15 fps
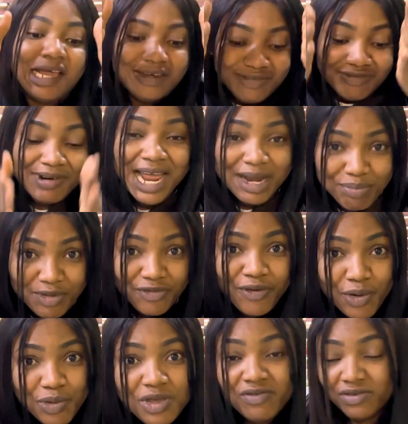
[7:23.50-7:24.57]
Right
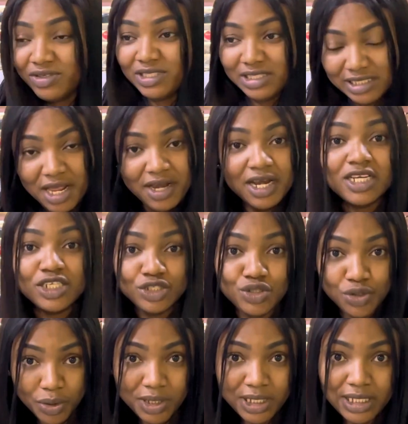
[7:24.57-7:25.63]
before we even started the
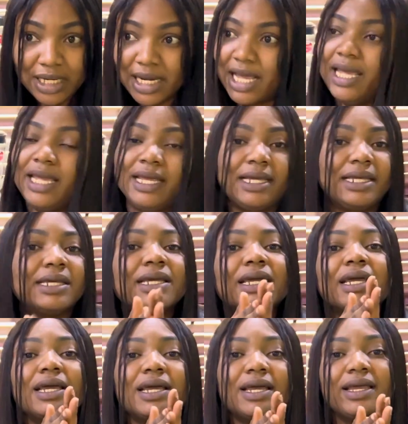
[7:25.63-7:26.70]
journey, like
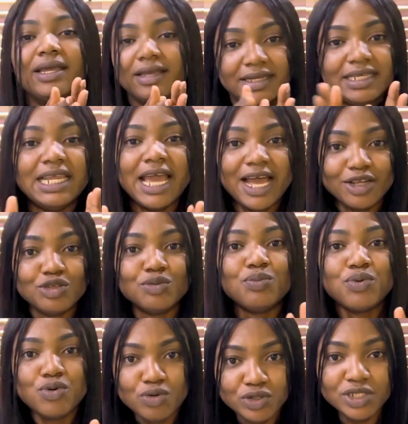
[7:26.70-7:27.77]
they had to
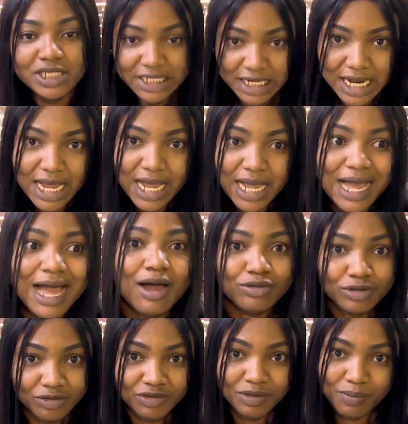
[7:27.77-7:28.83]
push the car
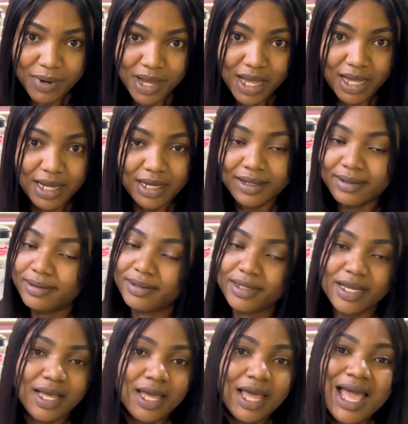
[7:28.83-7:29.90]
out of the park.
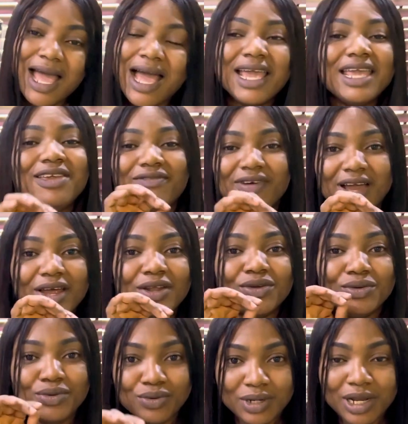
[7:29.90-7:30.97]
If I
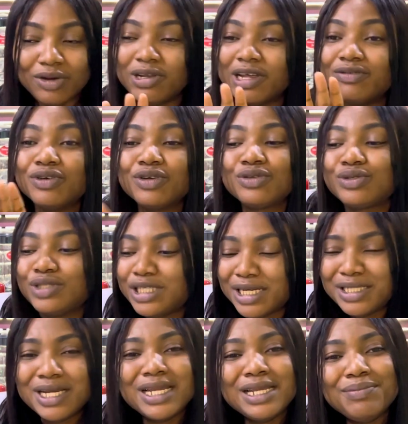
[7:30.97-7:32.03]
had known, I would have just
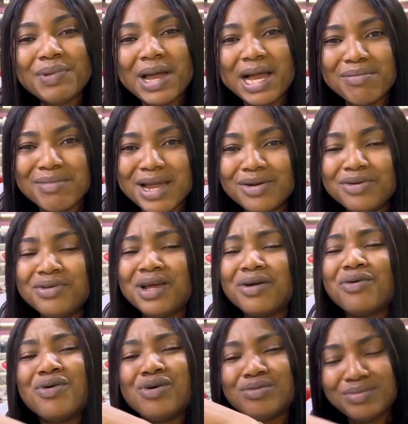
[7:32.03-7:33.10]
gently packed my load and
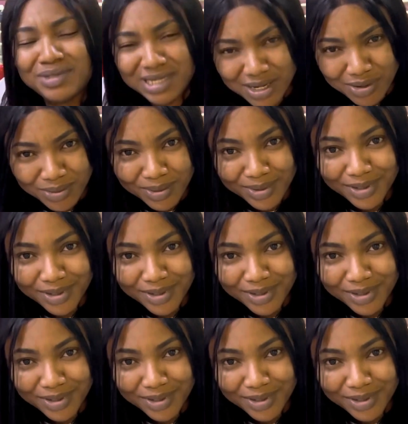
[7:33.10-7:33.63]
come down.